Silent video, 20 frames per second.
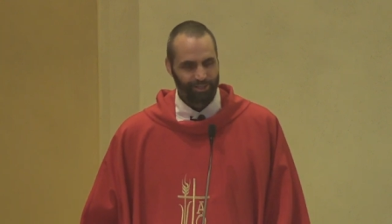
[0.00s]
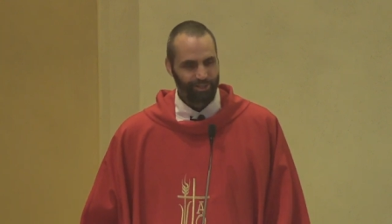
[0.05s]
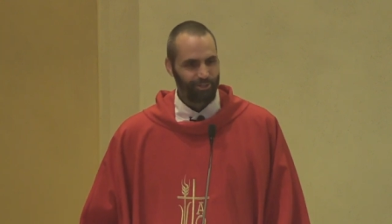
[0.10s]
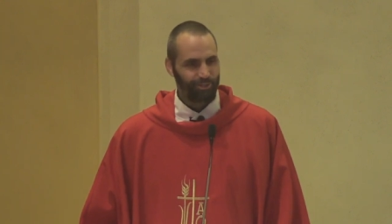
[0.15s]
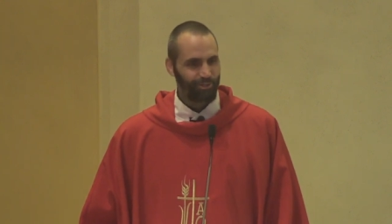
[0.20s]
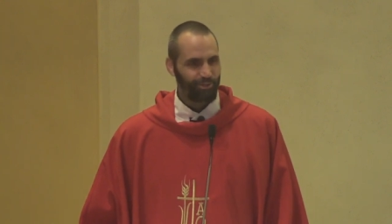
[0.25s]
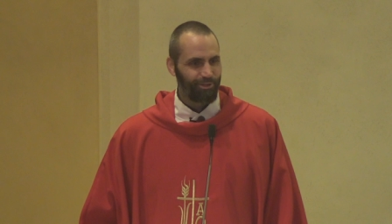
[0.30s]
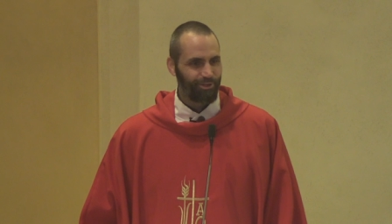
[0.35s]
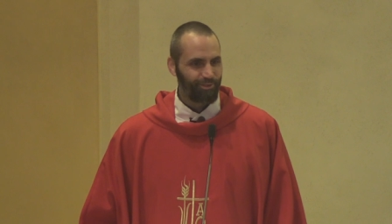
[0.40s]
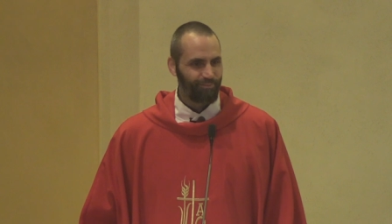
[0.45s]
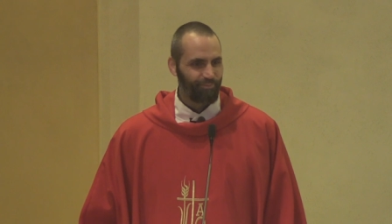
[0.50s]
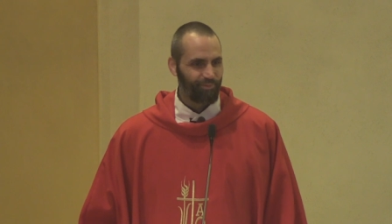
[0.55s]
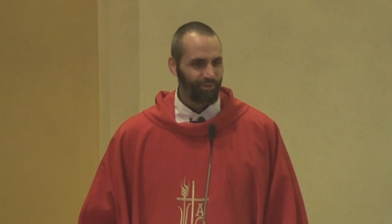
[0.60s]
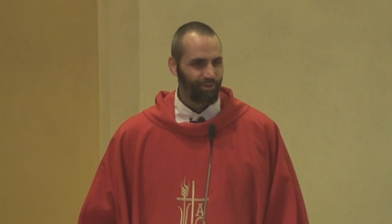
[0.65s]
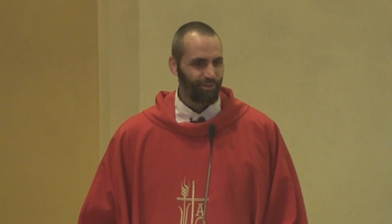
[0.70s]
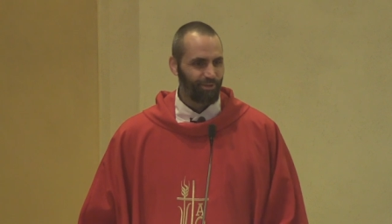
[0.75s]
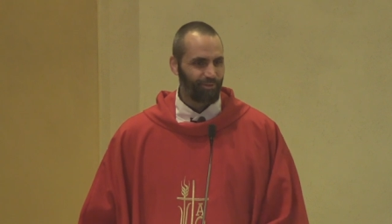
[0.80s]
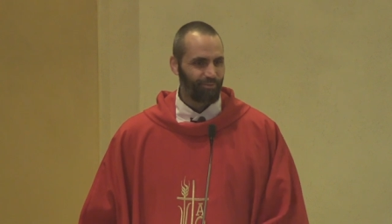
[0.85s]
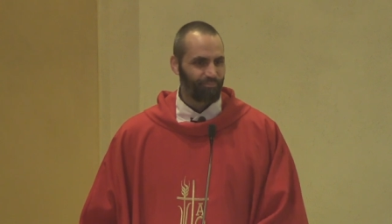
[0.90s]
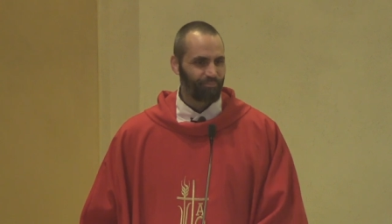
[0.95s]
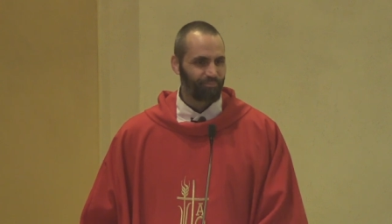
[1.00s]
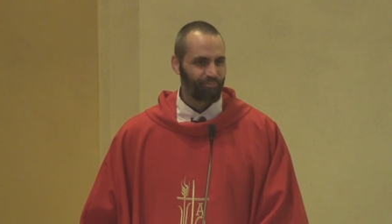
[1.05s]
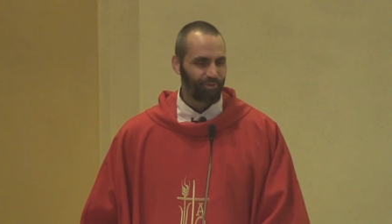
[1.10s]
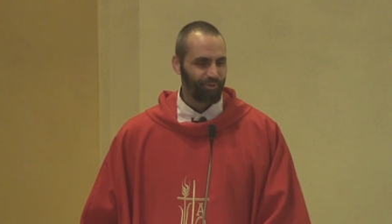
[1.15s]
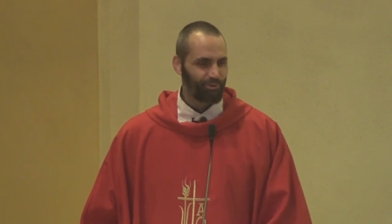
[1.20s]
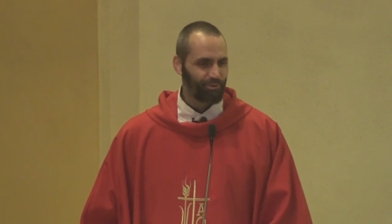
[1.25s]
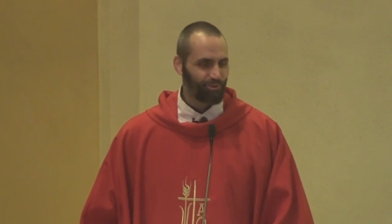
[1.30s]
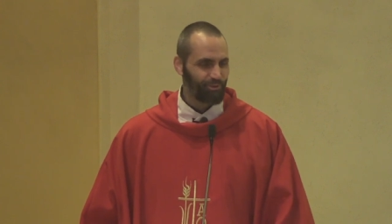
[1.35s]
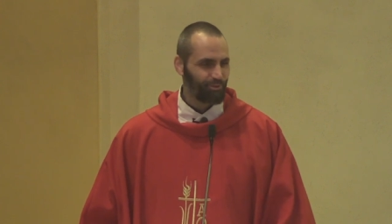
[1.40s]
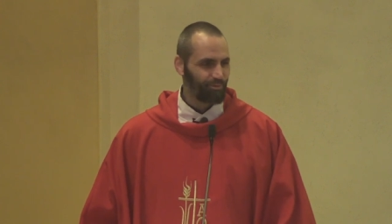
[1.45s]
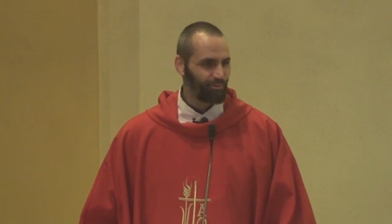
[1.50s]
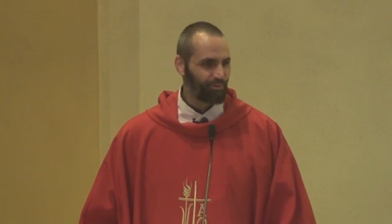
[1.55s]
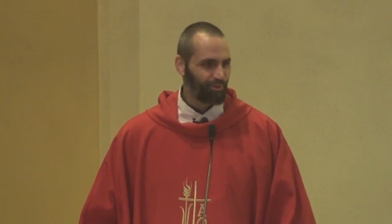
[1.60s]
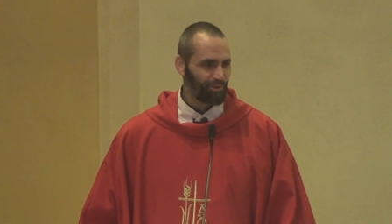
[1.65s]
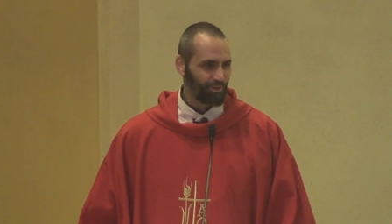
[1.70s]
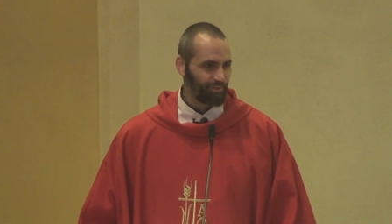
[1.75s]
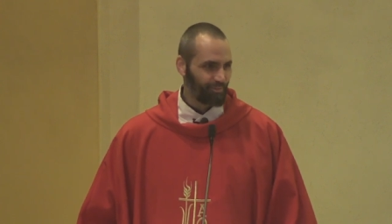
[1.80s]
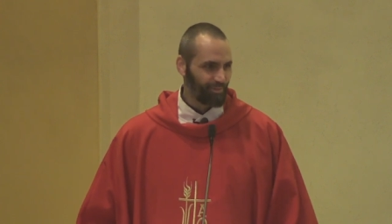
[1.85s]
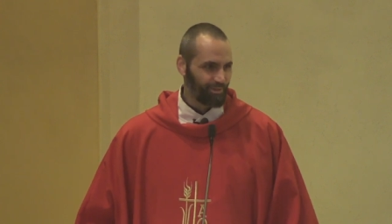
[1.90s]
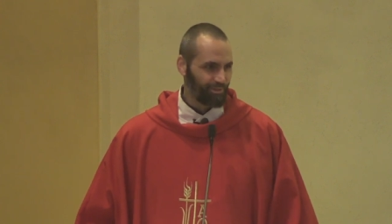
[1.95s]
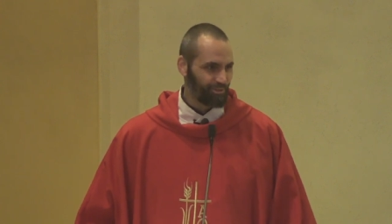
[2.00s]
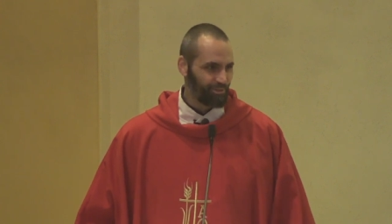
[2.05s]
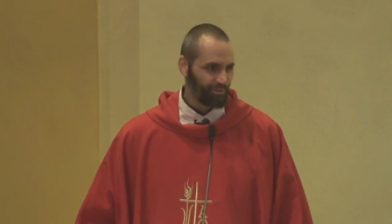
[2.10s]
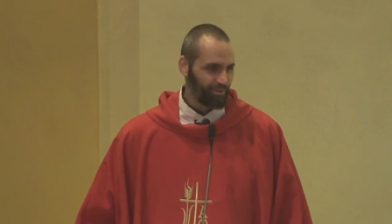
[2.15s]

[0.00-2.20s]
you're, you know, you're too, you're going to be,